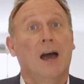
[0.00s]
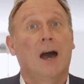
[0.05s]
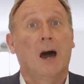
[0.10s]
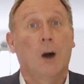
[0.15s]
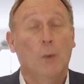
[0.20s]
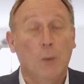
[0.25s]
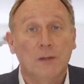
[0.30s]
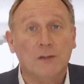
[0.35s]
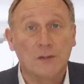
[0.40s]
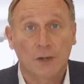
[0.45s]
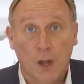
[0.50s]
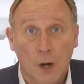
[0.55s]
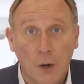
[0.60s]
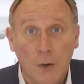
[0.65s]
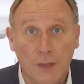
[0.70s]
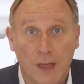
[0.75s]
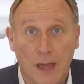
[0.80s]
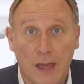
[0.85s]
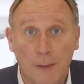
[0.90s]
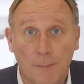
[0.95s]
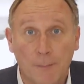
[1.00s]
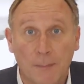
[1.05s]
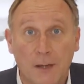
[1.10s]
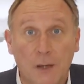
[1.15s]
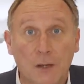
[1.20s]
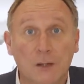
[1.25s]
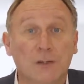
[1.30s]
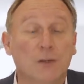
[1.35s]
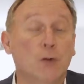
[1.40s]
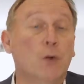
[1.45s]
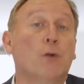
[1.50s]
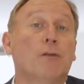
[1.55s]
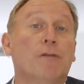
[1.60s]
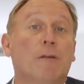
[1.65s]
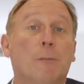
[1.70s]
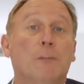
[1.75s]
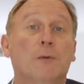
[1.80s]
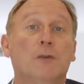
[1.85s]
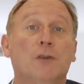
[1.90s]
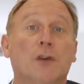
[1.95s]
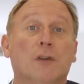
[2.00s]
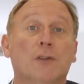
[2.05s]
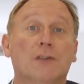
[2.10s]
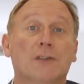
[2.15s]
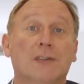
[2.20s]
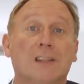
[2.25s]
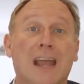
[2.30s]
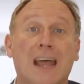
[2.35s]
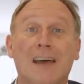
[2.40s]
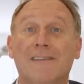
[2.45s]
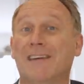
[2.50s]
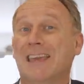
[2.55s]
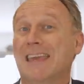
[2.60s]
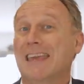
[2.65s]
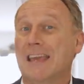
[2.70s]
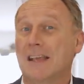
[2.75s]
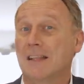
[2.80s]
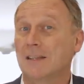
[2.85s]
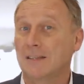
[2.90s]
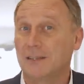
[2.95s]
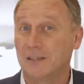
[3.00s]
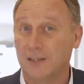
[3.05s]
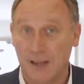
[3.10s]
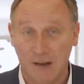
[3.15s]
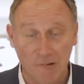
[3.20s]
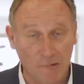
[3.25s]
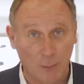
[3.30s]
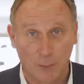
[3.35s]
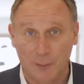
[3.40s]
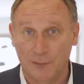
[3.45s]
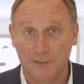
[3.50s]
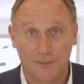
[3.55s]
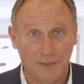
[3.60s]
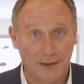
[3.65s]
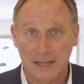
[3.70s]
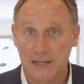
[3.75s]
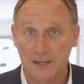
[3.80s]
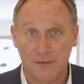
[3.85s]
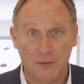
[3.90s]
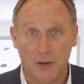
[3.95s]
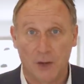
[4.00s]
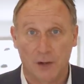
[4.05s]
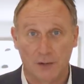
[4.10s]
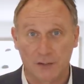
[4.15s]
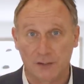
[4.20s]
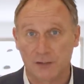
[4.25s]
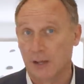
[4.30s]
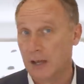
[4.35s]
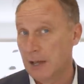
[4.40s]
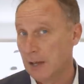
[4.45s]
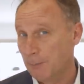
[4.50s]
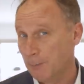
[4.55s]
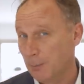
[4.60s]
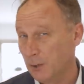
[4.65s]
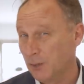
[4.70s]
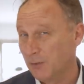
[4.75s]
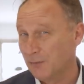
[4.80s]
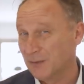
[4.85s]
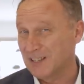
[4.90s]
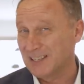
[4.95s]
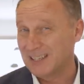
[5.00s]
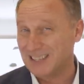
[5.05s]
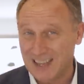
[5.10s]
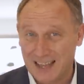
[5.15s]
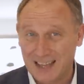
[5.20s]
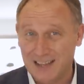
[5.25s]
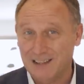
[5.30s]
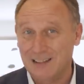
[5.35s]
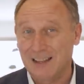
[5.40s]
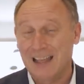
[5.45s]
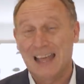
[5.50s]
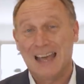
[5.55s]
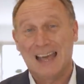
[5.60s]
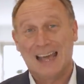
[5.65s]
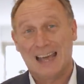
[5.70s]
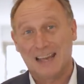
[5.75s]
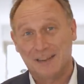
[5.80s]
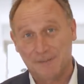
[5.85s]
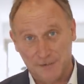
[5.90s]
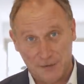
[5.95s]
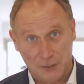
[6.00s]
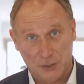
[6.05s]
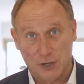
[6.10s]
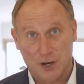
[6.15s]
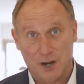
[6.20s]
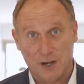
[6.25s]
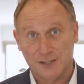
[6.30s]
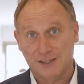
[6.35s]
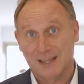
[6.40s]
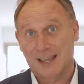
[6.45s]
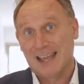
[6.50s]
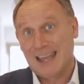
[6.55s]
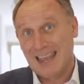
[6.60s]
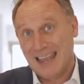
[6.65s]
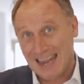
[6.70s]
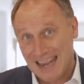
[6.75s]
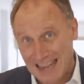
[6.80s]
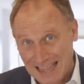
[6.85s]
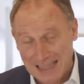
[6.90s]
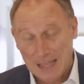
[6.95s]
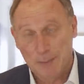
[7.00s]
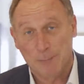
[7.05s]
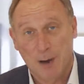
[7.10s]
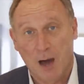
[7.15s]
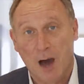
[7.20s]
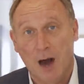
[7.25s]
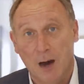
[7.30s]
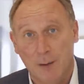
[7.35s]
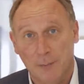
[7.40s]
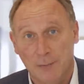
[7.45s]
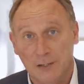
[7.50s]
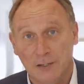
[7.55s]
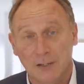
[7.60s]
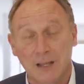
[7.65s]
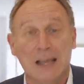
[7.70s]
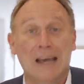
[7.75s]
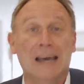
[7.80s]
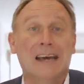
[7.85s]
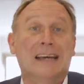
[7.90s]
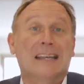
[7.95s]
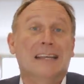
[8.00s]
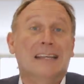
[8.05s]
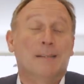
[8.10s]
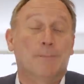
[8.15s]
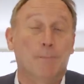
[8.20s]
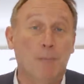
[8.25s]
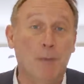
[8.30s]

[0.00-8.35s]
I want to go there because Northrop and Johnson have a considerable fleet of yachts, both for sale and for charter, in the Bahamas, and it's